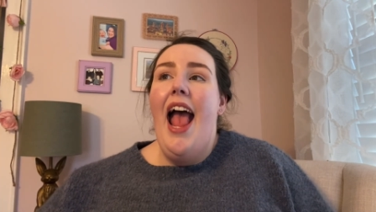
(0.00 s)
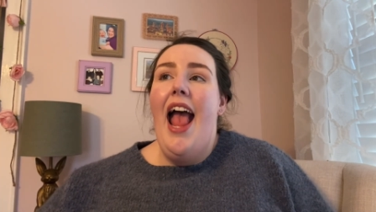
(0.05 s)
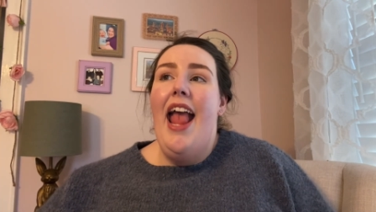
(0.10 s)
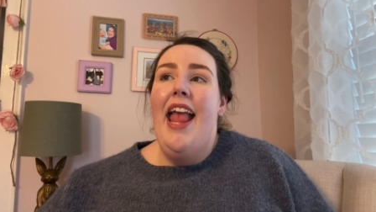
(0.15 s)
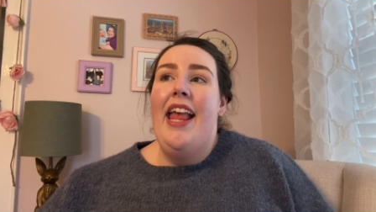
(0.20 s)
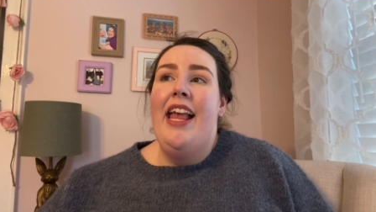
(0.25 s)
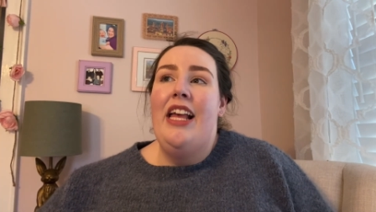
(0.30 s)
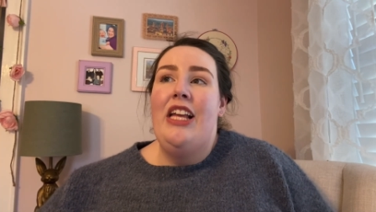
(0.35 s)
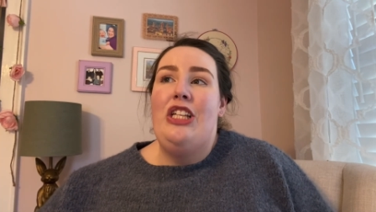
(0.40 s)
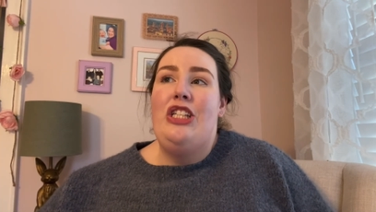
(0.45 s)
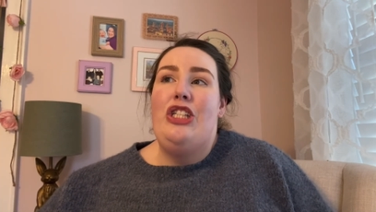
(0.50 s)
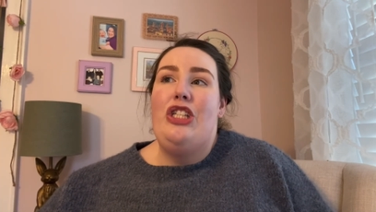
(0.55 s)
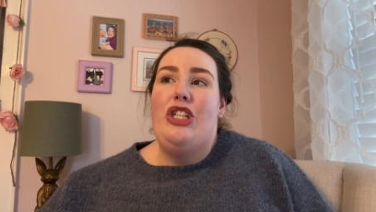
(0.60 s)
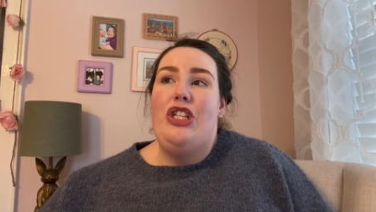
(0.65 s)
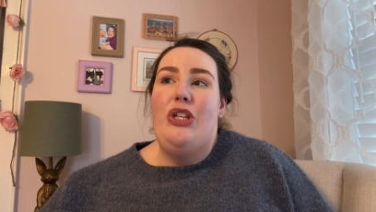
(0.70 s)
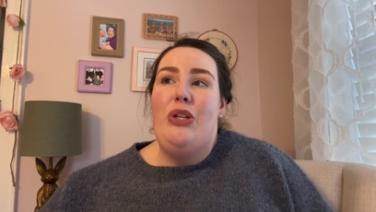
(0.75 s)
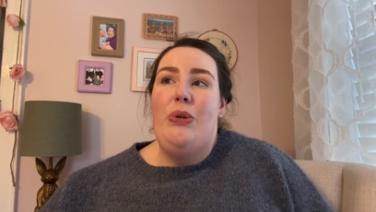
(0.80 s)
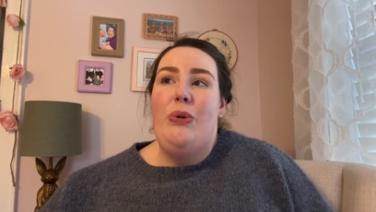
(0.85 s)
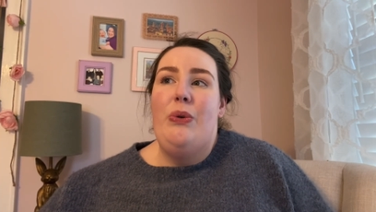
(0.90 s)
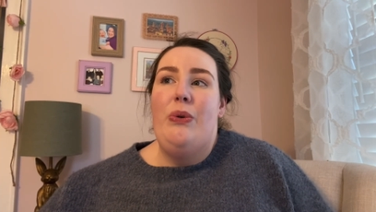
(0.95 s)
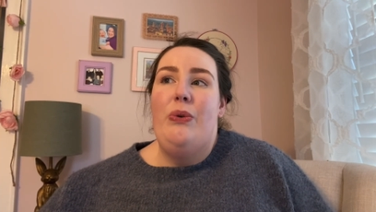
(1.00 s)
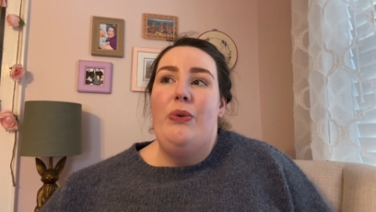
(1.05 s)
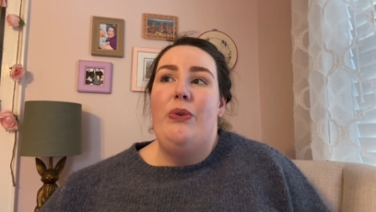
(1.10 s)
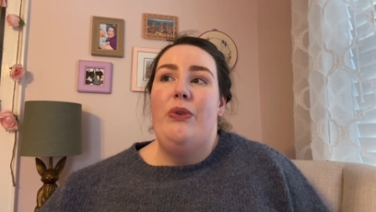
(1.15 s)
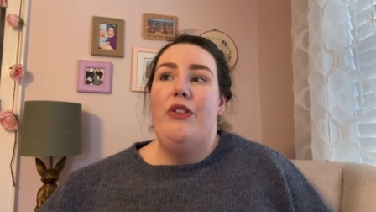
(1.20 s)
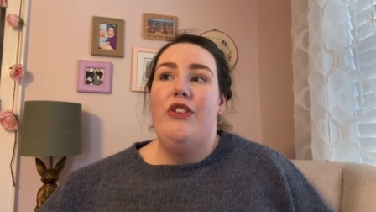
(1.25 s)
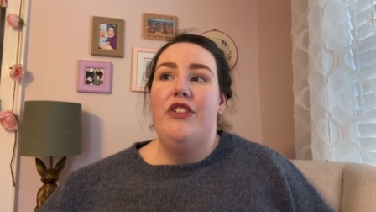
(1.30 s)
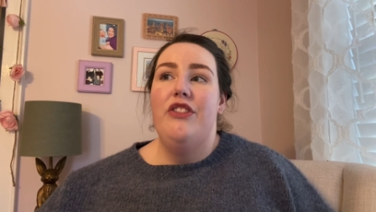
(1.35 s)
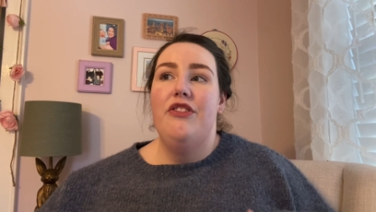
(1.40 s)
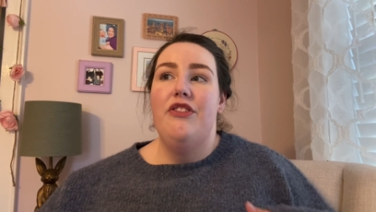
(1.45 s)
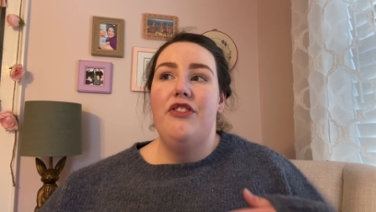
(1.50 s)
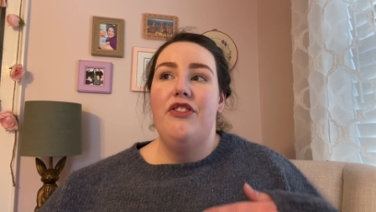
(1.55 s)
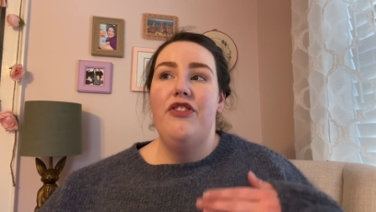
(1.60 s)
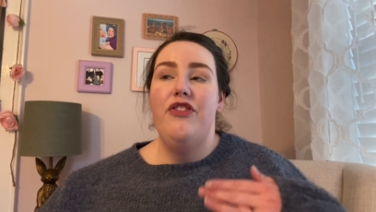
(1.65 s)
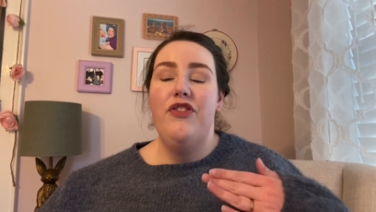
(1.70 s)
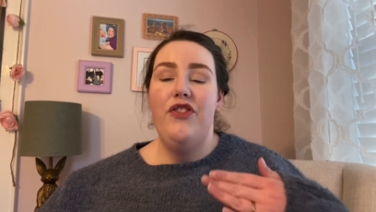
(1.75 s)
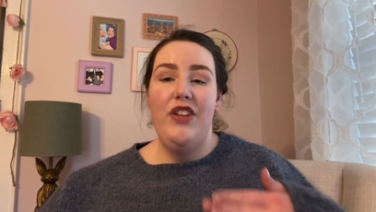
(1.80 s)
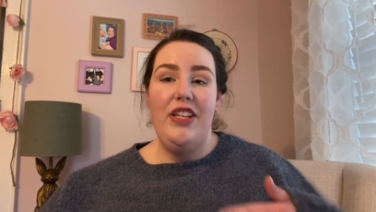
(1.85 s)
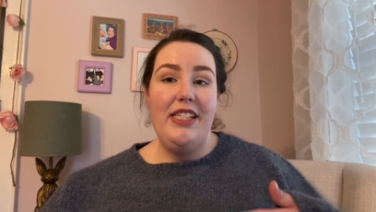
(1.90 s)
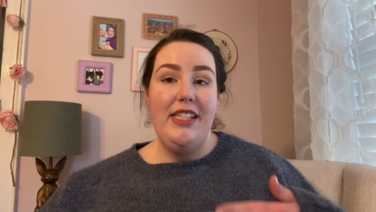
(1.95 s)
and who
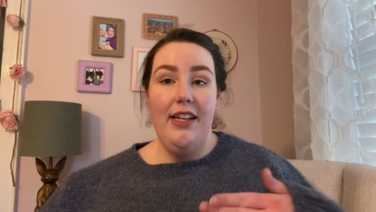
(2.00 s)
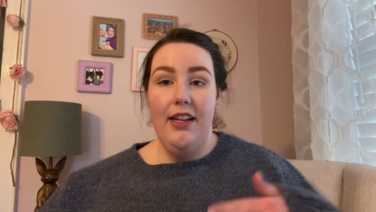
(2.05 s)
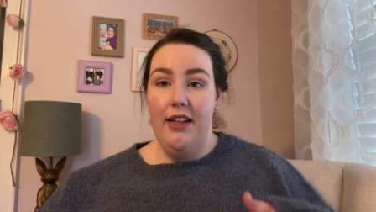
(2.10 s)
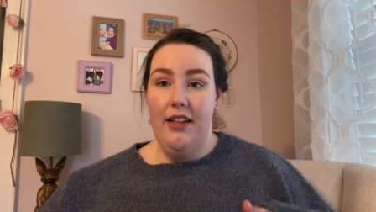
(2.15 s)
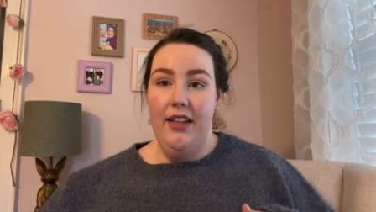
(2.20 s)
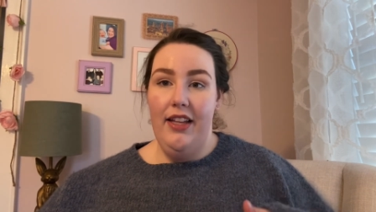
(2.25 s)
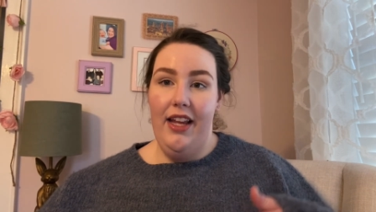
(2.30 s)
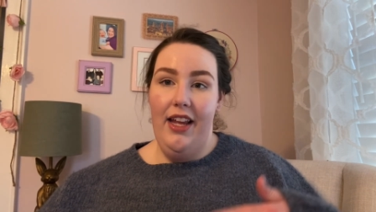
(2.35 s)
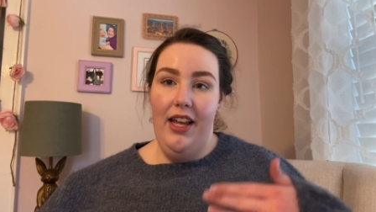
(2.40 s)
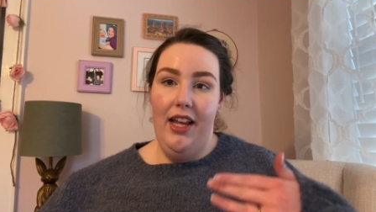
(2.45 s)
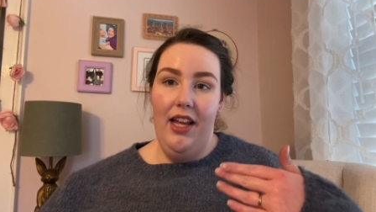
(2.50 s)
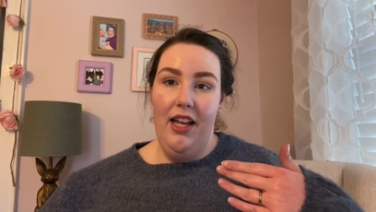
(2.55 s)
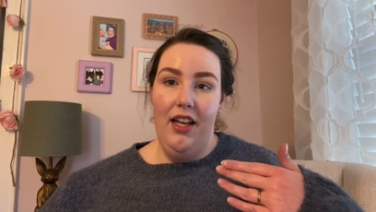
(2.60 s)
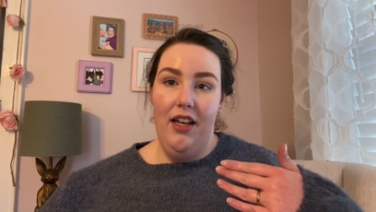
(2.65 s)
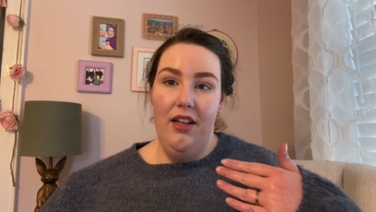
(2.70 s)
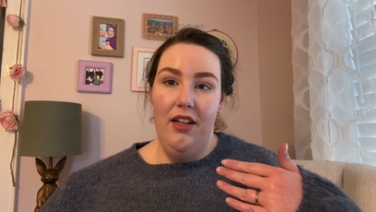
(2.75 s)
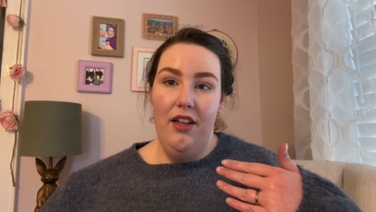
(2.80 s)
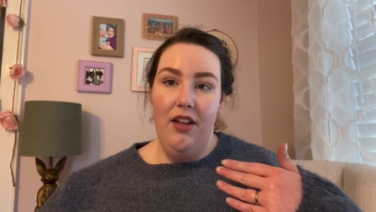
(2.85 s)
physically